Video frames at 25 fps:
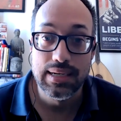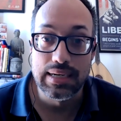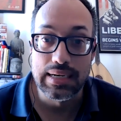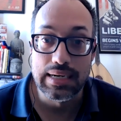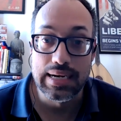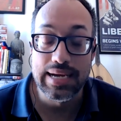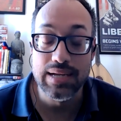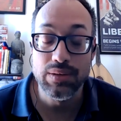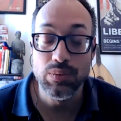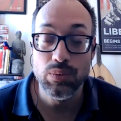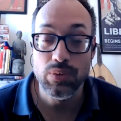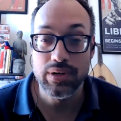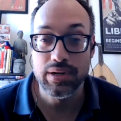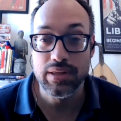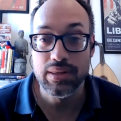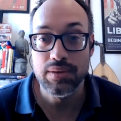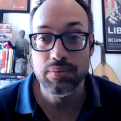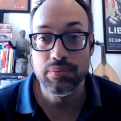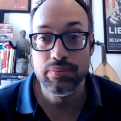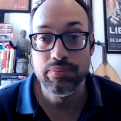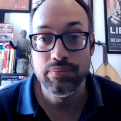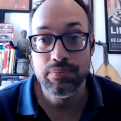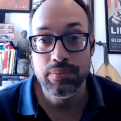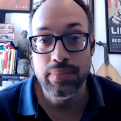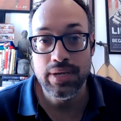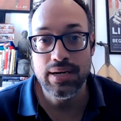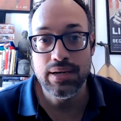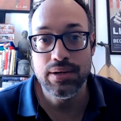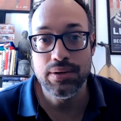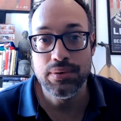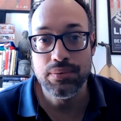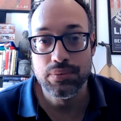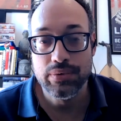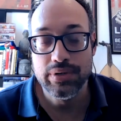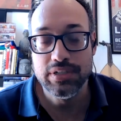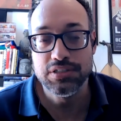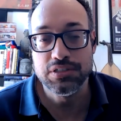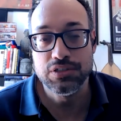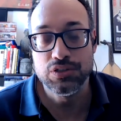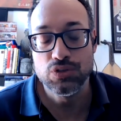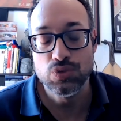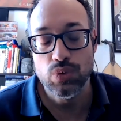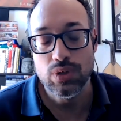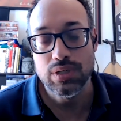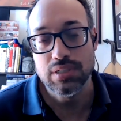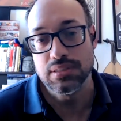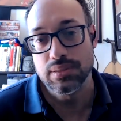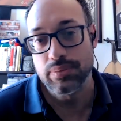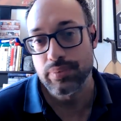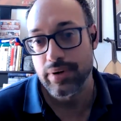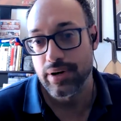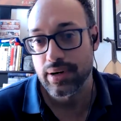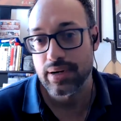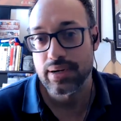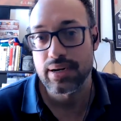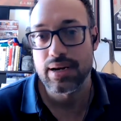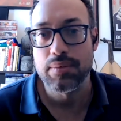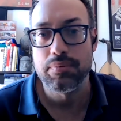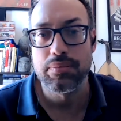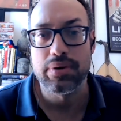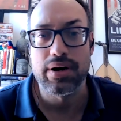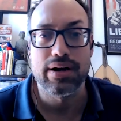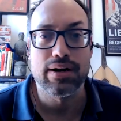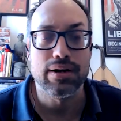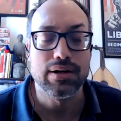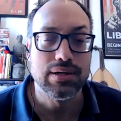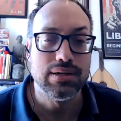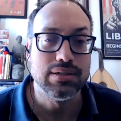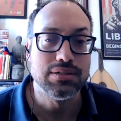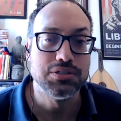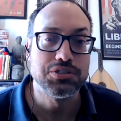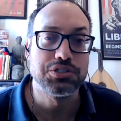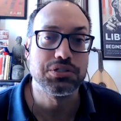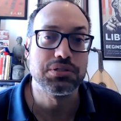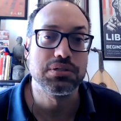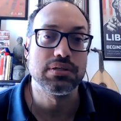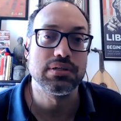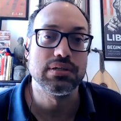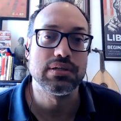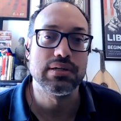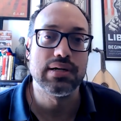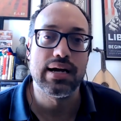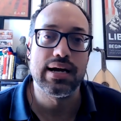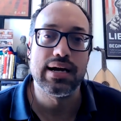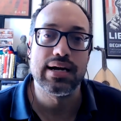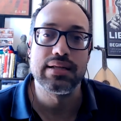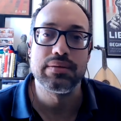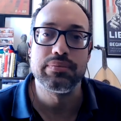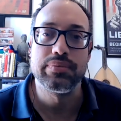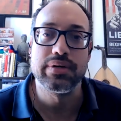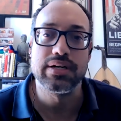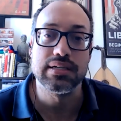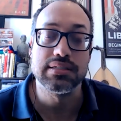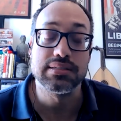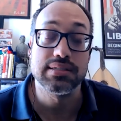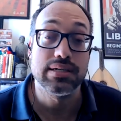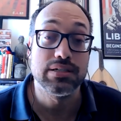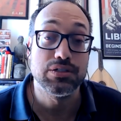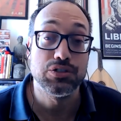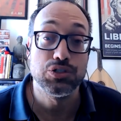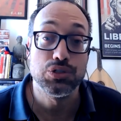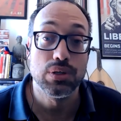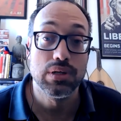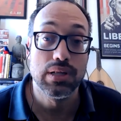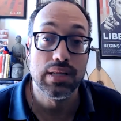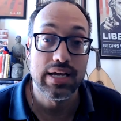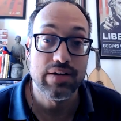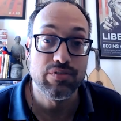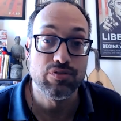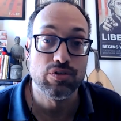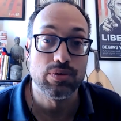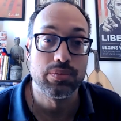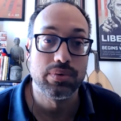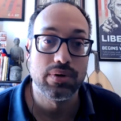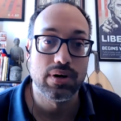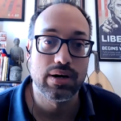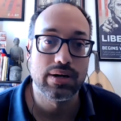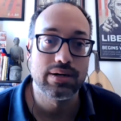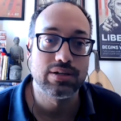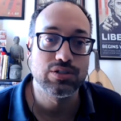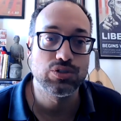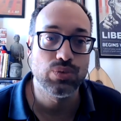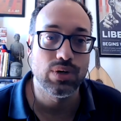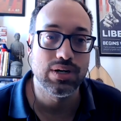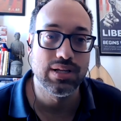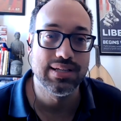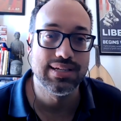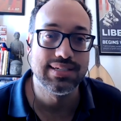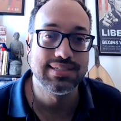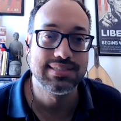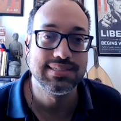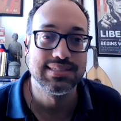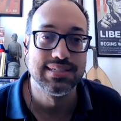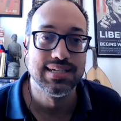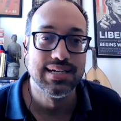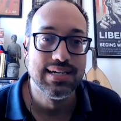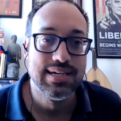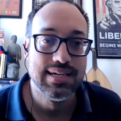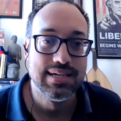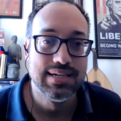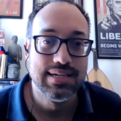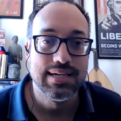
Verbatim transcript: Uh, and one of the many reasons was American empire culture, and because I enjoy life abroad, as well as